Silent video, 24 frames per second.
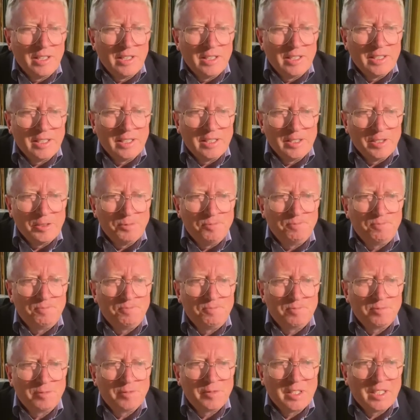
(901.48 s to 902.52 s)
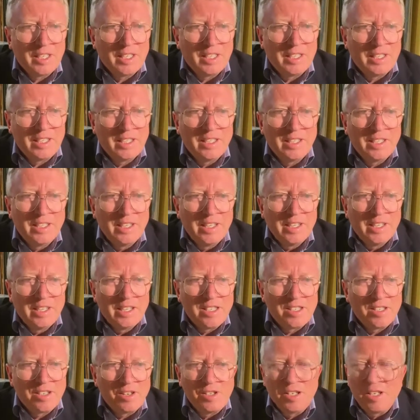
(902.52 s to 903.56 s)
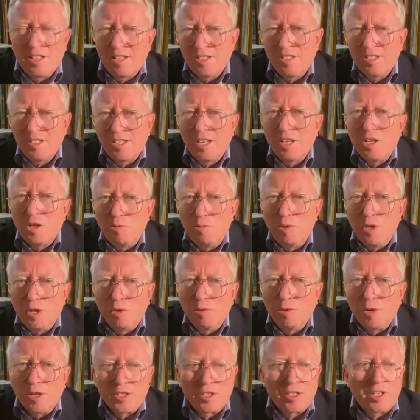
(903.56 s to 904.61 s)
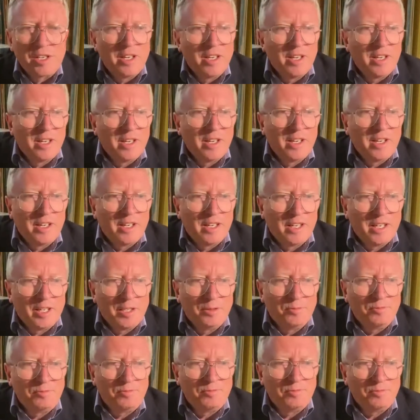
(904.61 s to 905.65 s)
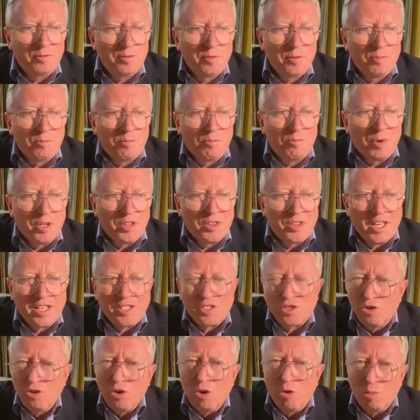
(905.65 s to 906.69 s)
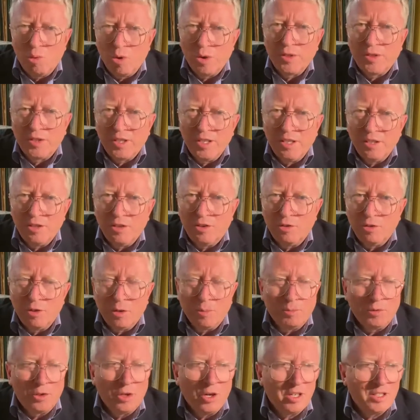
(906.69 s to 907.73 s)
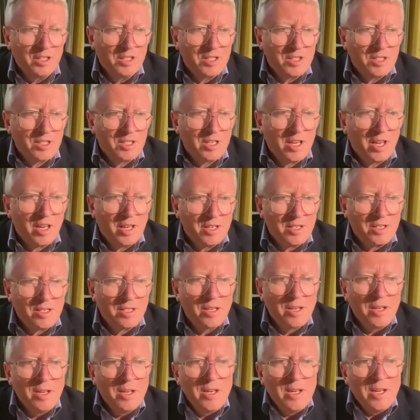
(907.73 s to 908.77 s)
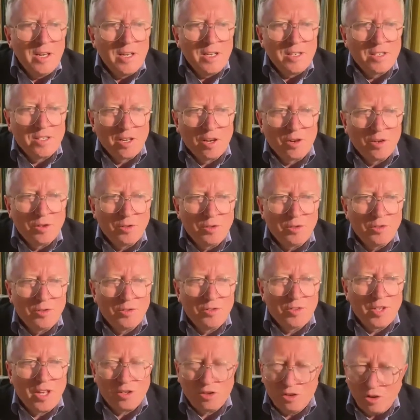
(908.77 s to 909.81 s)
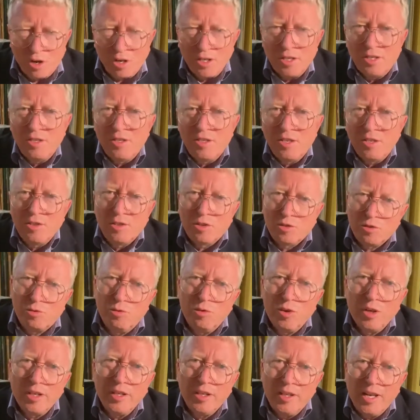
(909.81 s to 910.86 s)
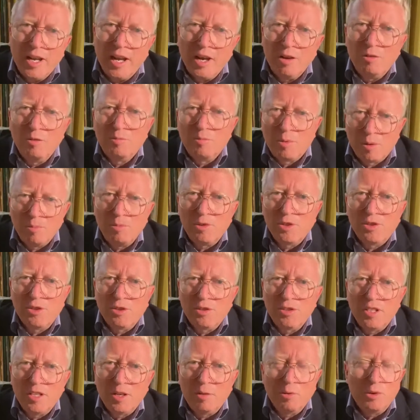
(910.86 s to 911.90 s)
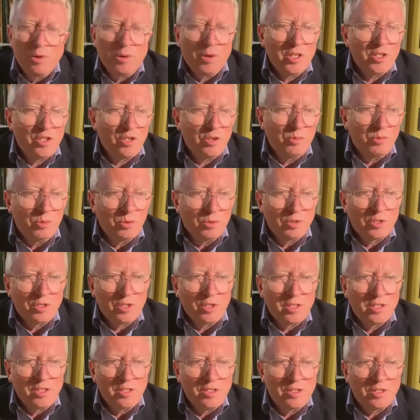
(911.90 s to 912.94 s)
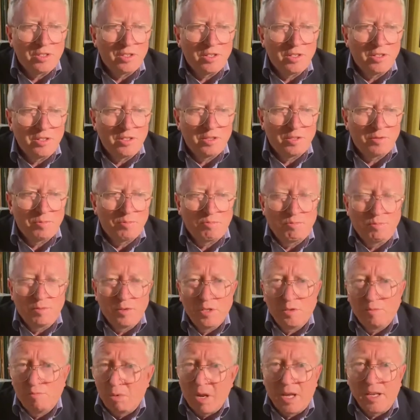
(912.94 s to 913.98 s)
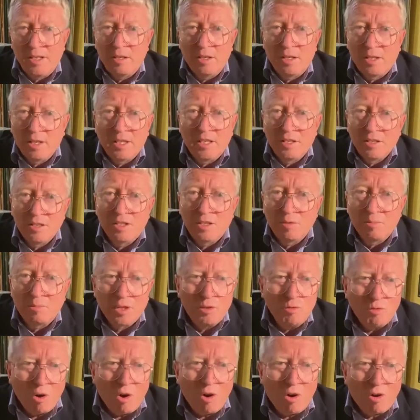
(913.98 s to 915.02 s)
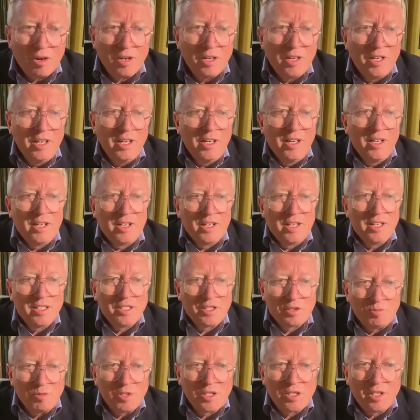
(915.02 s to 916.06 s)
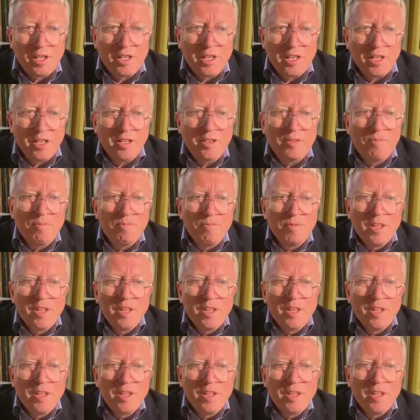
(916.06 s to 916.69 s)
So there doesn't seem to be a risk. But that's not what the interim guidance says. So that guidance as it's written now and published on the WHO world site is blatantly and simply wrong. It's misleading.